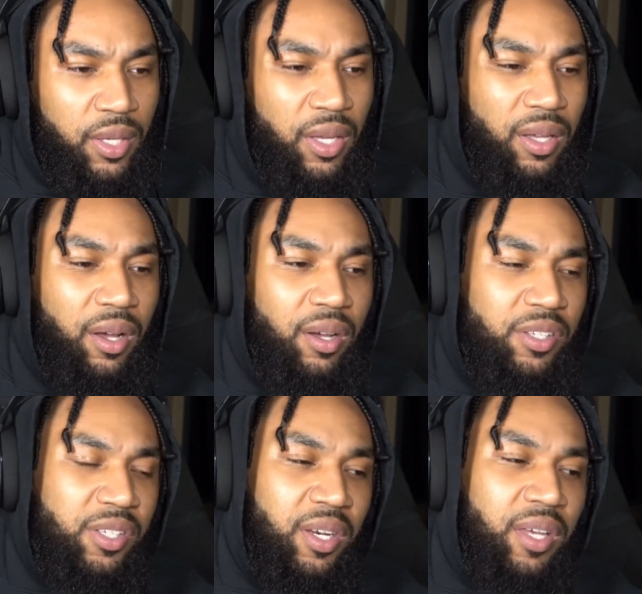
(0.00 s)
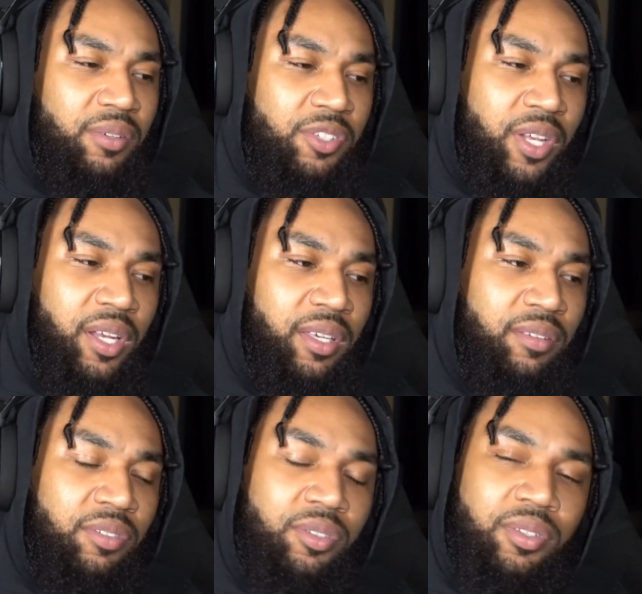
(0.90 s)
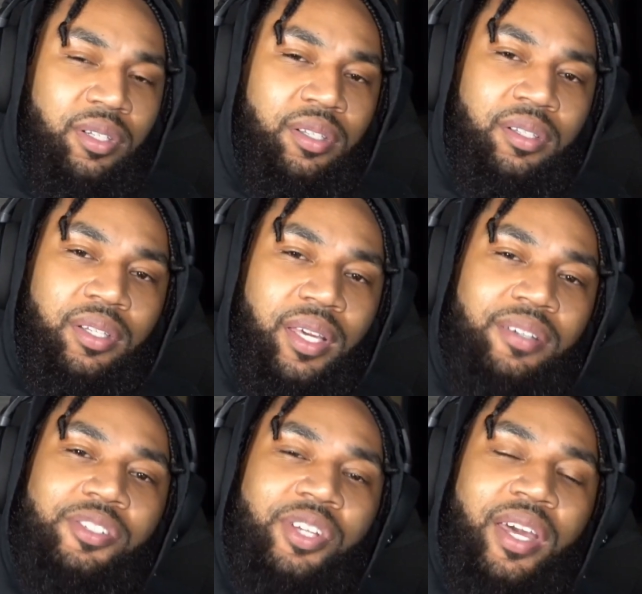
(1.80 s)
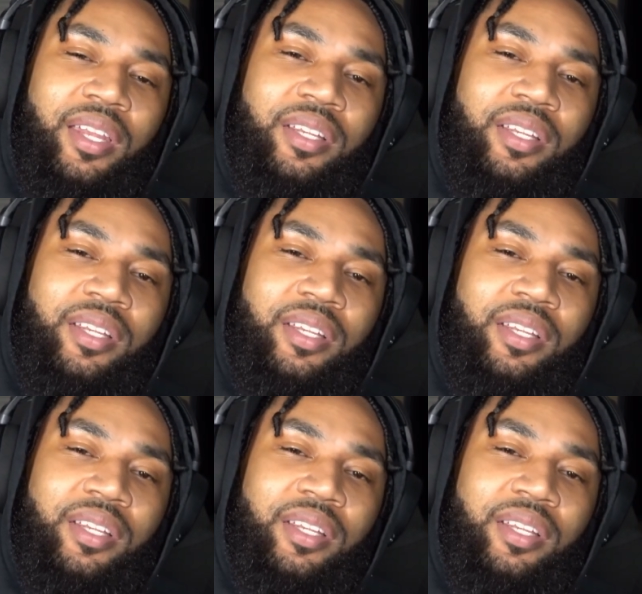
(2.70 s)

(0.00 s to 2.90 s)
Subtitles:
they was trying to